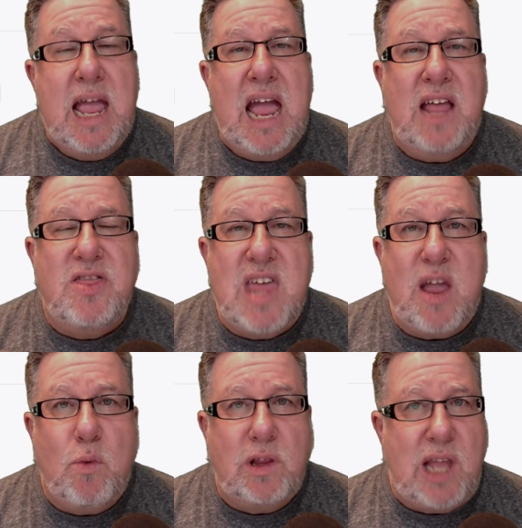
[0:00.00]
and
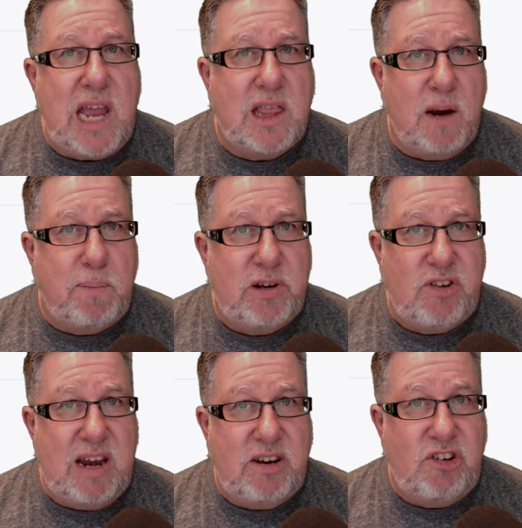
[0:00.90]
they will take their
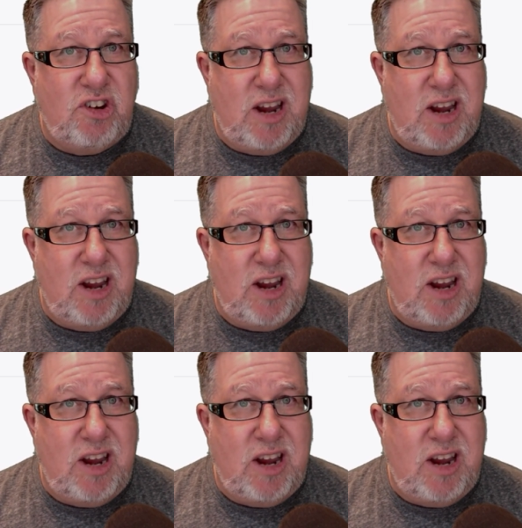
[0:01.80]
percentage